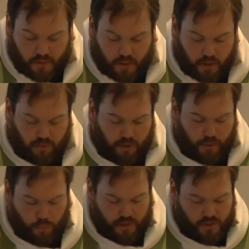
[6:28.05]
The
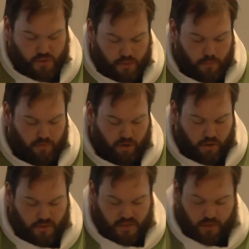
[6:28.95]
great windstorm
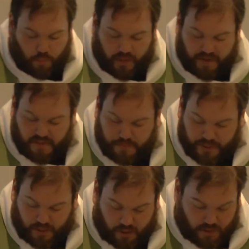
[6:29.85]
arose, and the waves
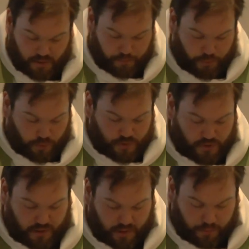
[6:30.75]
beat onto the boat, so
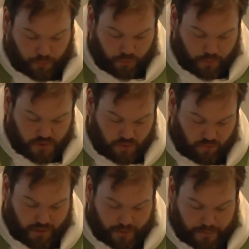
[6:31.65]
that the boat was
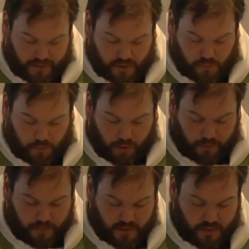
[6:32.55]
already being
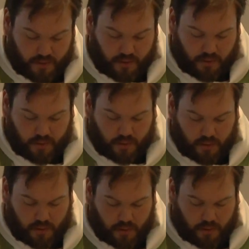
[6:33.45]
swamped.
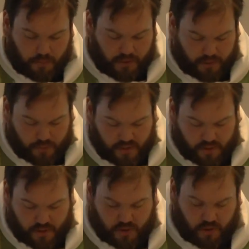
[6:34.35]
But he was in
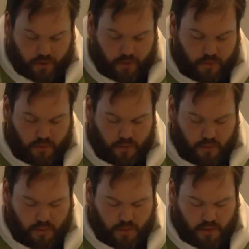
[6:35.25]
the stern,
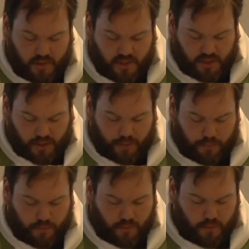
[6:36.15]
asleep
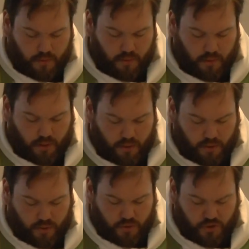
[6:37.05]
on the
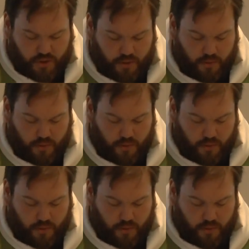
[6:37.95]
cushion.